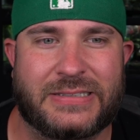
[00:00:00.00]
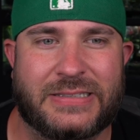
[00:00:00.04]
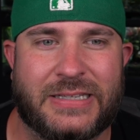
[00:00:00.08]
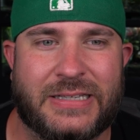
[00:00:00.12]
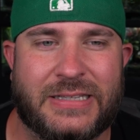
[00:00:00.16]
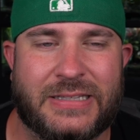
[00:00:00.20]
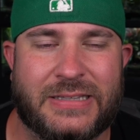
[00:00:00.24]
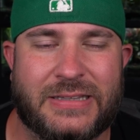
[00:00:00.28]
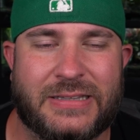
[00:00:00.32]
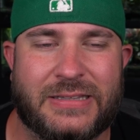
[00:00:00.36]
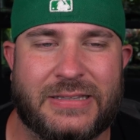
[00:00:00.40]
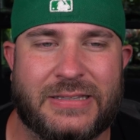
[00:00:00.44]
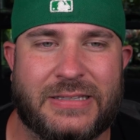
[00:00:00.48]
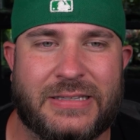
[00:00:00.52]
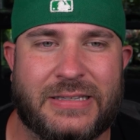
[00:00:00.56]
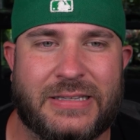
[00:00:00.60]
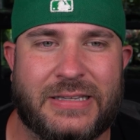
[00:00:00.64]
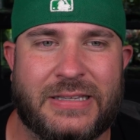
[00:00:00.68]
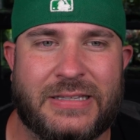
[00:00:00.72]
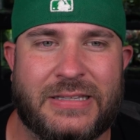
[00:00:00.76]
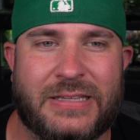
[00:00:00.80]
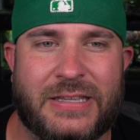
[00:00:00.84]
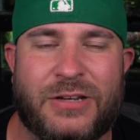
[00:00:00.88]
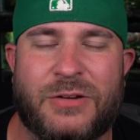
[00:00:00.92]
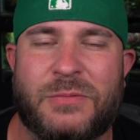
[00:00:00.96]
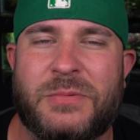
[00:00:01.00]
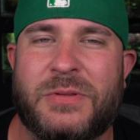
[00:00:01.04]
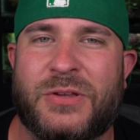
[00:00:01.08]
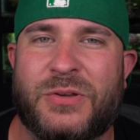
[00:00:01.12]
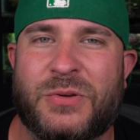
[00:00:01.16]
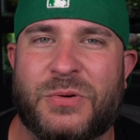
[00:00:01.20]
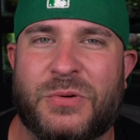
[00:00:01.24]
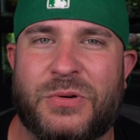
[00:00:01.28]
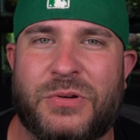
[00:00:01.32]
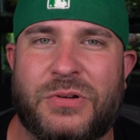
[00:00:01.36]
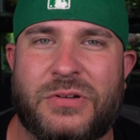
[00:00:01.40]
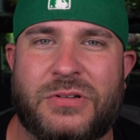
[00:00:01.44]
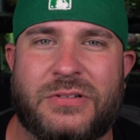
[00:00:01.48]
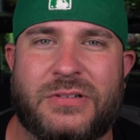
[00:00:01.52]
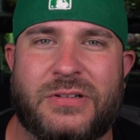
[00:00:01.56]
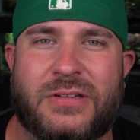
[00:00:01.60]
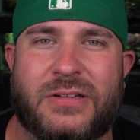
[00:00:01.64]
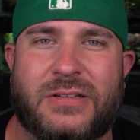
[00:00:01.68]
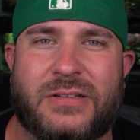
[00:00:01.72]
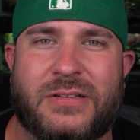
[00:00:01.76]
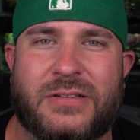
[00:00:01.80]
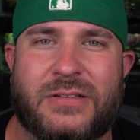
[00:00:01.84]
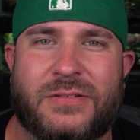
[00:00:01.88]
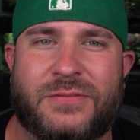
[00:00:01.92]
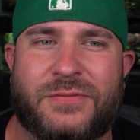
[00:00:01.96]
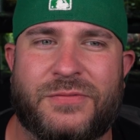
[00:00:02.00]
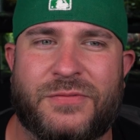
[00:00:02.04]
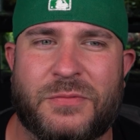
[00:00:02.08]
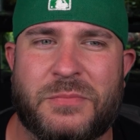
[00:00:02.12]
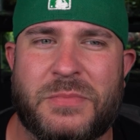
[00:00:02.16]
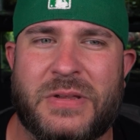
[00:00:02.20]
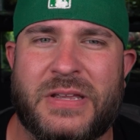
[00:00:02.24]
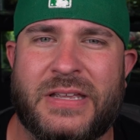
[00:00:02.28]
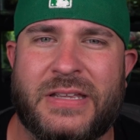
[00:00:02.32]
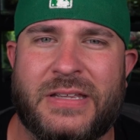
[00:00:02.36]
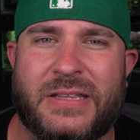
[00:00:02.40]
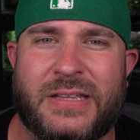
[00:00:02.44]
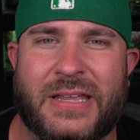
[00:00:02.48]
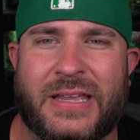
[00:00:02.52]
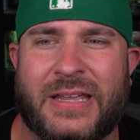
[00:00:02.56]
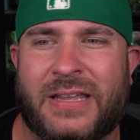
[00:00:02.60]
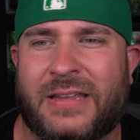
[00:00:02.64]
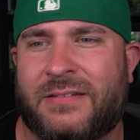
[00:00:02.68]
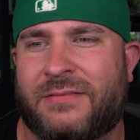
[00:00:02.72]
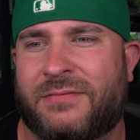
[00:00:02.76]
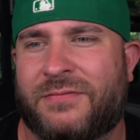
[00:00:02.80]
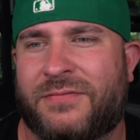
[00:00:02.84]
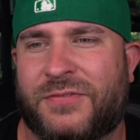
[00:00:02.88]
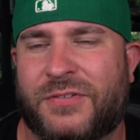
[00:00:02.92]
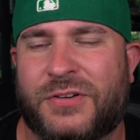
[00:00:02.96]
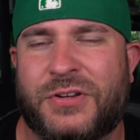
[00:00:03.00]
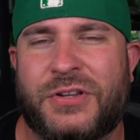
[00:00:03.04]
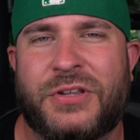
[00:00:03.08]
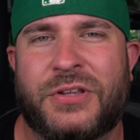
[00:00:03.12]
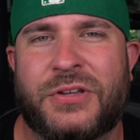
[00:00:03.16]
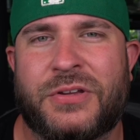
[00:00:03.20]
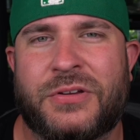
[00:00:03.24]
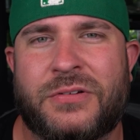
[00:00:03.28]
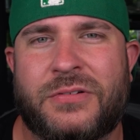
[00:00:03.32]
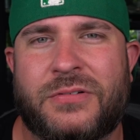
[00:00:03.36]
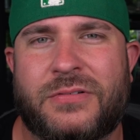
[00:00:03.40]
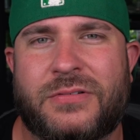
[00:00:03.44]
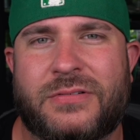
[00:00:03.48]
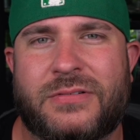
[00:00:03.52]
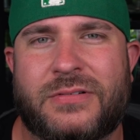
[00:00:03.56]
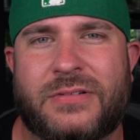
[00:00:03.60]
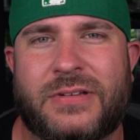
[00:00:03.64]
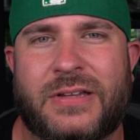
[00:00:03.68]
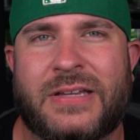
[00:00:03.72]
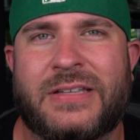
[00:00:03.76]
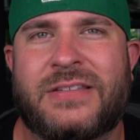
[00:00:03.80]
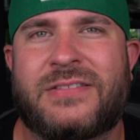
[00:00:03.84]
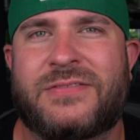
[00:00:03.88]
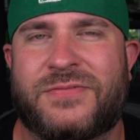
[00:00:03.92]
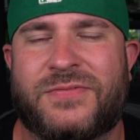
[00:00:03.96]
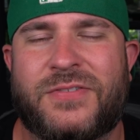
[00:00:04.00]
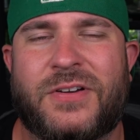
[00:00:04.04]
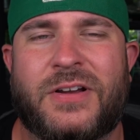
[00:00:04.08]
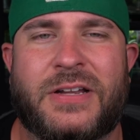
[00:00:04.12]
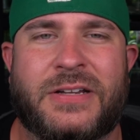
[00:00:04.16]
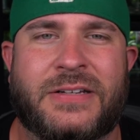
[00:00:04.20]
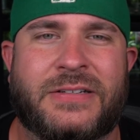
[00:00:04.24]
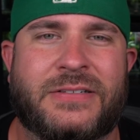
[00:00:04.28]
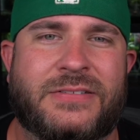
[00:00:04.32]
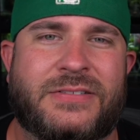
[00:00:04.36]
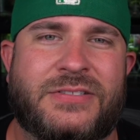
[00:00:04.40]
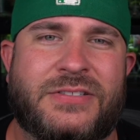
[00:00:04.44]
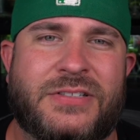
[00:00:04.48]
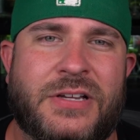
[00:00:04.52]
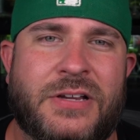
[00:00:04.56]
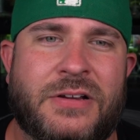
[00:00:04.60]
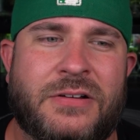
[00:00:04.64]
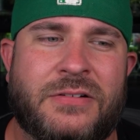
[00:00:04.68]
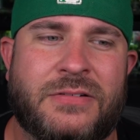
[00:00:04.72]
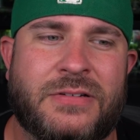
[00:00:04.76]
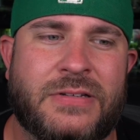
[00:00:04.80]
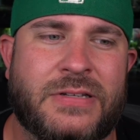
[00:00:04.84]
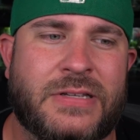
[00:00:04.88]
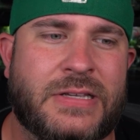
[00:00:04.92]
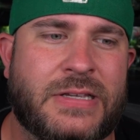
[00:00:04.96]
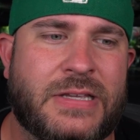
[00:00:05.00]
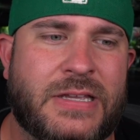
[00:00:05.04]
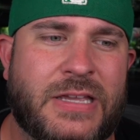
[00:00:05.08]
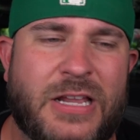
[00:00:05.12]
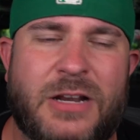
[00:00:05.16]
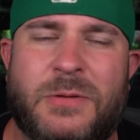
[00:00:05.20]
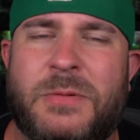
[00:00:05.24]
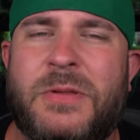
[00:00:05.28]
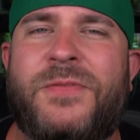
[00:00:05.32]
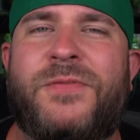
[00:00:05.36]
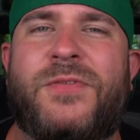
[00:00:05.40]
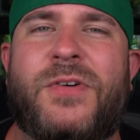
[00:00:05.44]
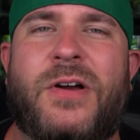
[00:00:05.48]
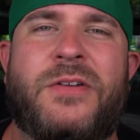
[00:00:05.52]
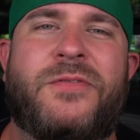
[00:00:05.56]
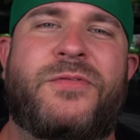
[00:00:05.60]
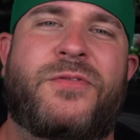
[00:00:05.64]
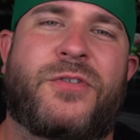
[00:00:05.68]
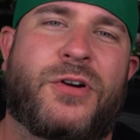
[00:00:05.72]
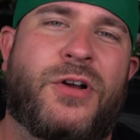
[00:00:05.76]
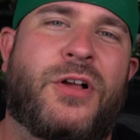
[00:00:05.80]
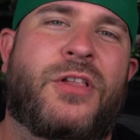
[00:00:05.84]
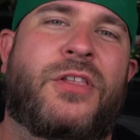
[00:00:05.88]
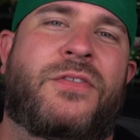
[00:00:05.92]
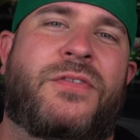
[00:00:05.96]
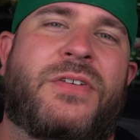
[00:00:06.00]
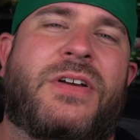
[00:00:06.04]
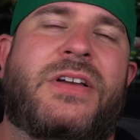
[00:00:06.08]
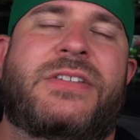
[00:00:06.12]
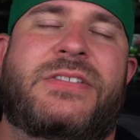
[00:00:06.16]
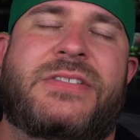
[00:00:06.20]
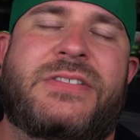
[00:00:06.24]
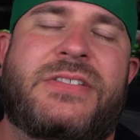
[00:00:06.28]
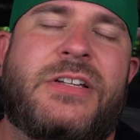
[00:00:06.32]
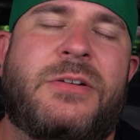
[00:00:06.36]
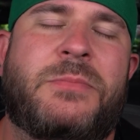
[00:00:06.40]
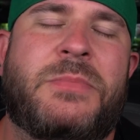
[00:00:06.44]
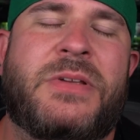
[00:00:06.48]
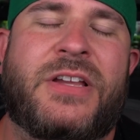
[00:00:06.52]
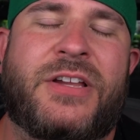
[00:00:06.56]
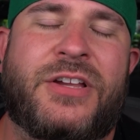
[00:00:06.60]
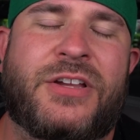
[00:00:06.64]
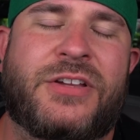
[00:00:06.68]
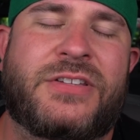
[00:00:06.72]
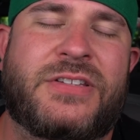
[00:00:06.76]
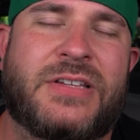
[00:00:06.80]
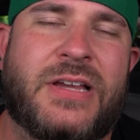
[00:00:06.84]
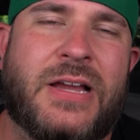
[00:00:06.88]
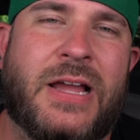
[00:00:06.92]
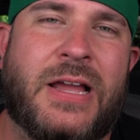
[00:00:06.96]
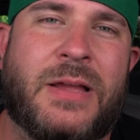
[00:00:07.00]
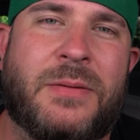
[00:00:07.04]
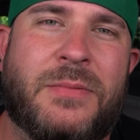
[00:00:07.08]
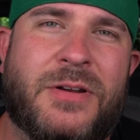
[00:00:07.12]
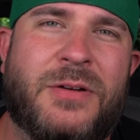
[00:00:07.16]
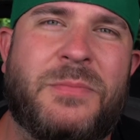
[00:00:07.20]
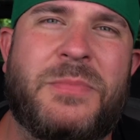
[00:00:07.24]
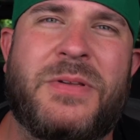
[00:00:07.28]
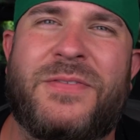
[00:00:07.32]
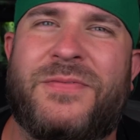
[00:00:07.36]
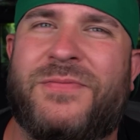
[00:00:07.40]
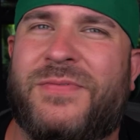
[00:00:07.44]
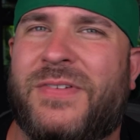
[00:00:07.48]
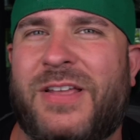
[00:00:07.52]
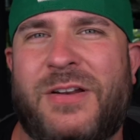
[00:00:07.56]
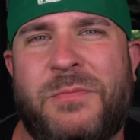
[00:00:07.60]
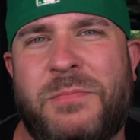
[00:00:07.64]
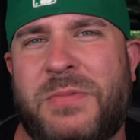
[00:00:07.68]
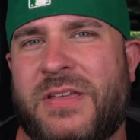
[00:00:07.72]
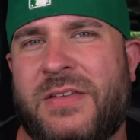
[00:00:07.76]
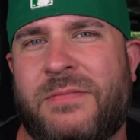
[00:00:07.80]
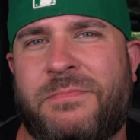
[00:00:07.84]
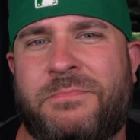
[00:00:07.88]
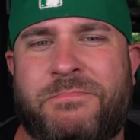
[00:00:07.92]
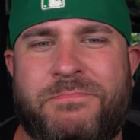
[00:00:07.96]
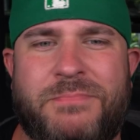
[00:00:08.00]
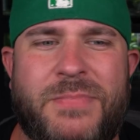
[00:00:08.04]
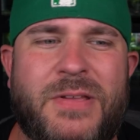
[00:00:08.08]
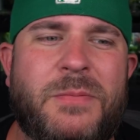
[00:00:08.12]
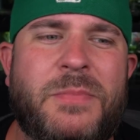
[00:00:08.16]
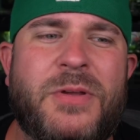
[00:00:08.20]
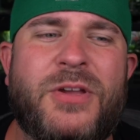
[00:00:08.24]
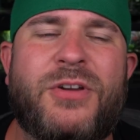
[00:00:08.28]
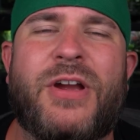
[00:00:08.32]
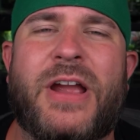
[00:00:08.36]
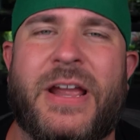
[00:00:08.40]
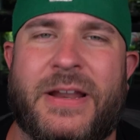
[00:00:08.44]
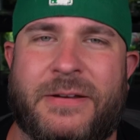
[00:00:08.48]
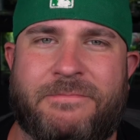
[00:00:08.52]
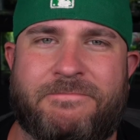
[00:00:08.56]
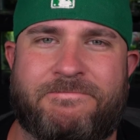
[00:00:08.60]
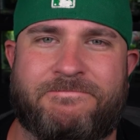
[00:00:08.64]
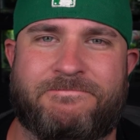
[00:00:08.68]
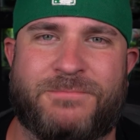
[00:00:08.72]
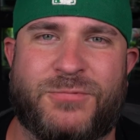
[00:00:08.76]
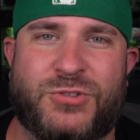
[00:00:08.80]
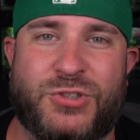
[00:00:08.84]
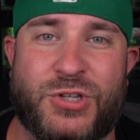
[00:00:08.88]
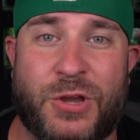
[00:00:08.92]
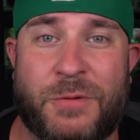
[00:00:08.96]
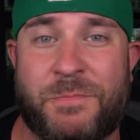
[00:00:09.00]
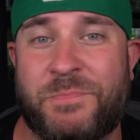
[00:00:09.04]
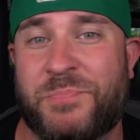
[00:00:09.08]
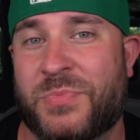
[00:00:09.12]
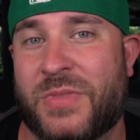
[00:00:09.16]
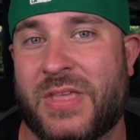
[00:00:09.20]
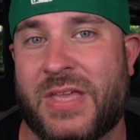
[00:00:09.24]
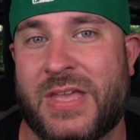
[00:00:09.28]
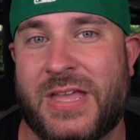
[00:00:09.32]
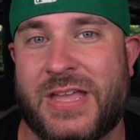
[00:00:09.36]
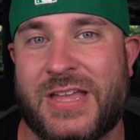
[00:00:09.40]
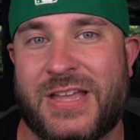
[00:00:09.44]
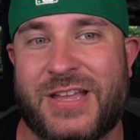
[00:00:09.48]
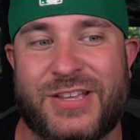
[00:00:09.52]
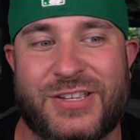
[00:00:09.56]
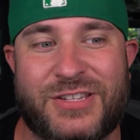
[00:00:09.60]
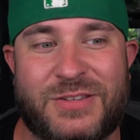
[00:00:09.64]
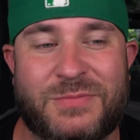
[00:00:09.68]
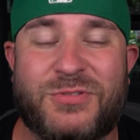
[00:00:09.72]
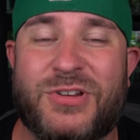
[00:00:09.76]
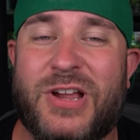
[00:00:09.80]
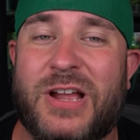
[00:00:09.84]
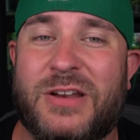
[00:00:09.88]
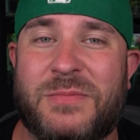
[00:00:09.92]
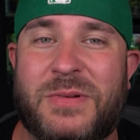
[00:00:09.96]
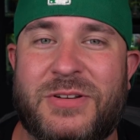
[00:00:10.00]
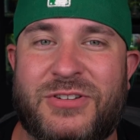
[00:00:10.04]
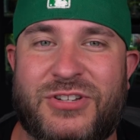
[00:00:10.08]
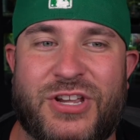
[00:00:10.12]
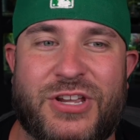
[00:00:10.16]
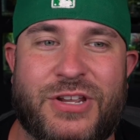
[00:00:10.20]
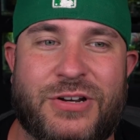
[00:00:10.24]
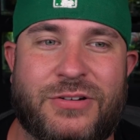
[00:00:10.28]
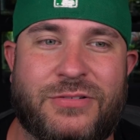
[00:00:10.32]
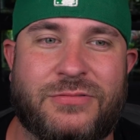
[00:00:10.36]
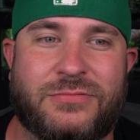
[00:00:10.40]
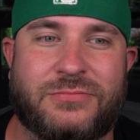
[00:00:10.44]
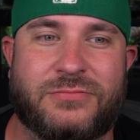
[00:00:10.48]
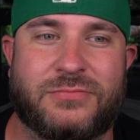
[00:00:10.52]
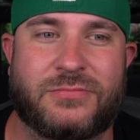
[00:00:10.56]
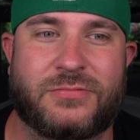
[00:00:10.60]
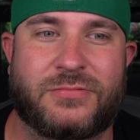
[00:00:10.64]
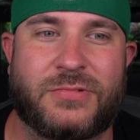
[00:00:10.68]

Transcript: It, it, it'll be cool for me and for you. It's fun. So, it'll be fun for all of us. It'll be a good time. It'll be it'll be it'll be great. So, subscribe to my channel.